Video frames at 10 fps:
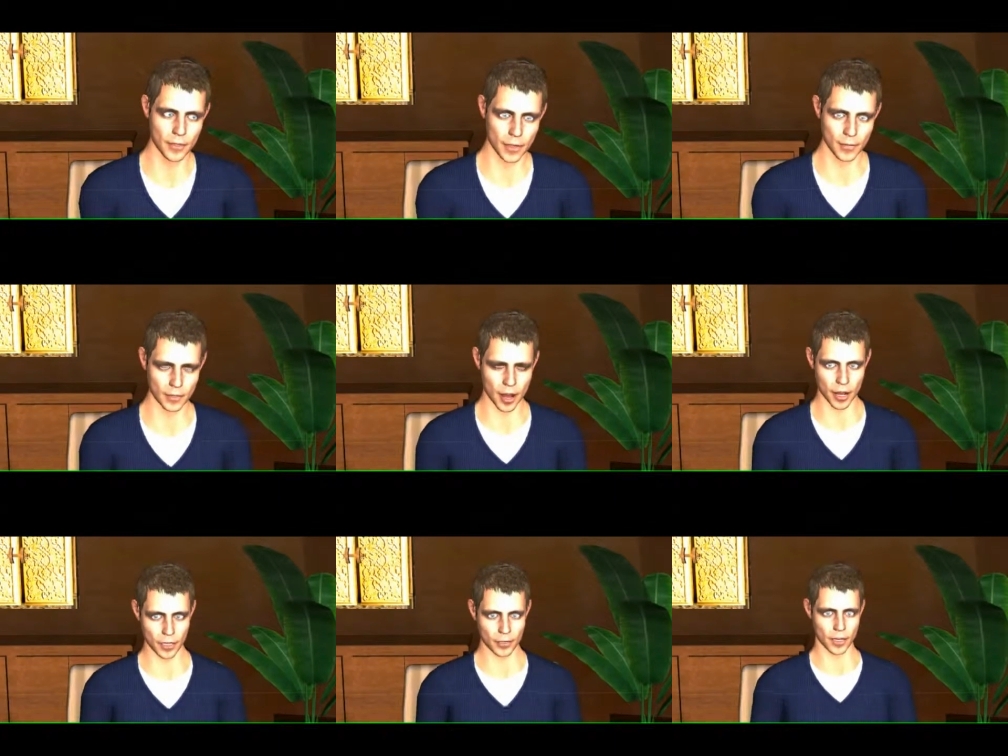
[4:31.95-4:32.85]
and was
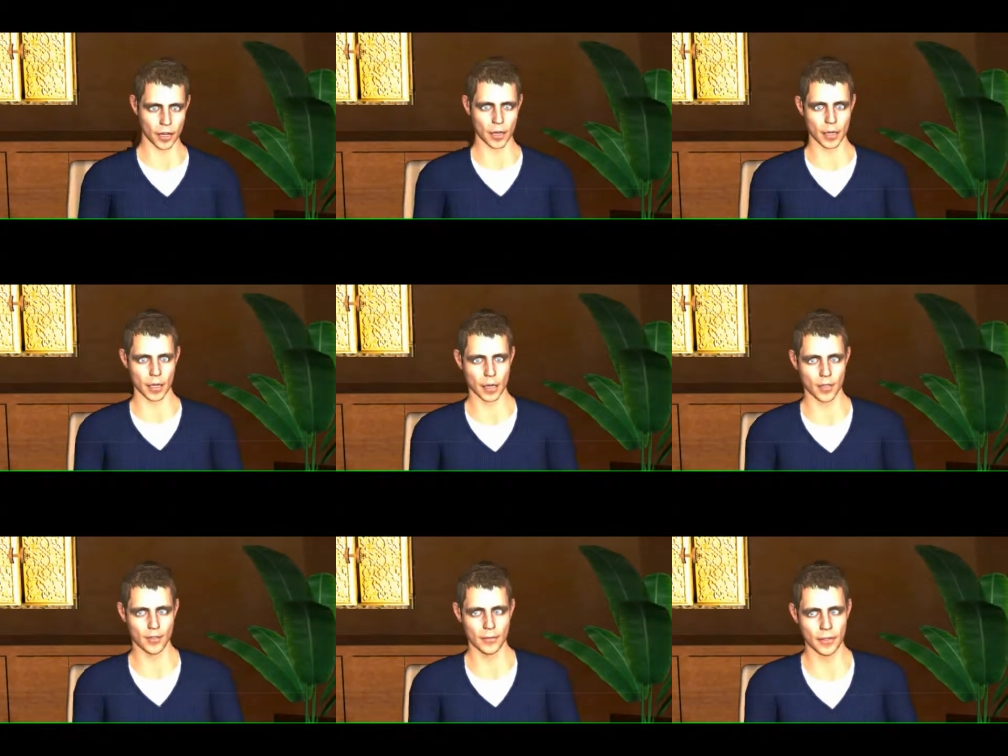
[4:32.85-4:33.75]
one of the leading
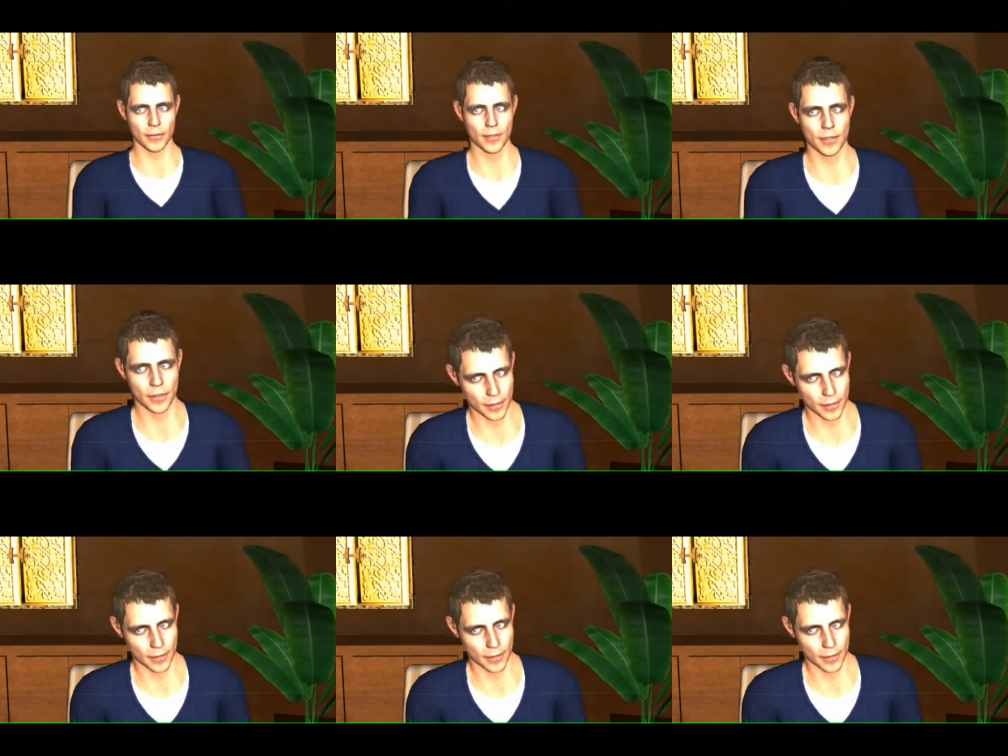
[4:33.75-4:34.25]
citizens of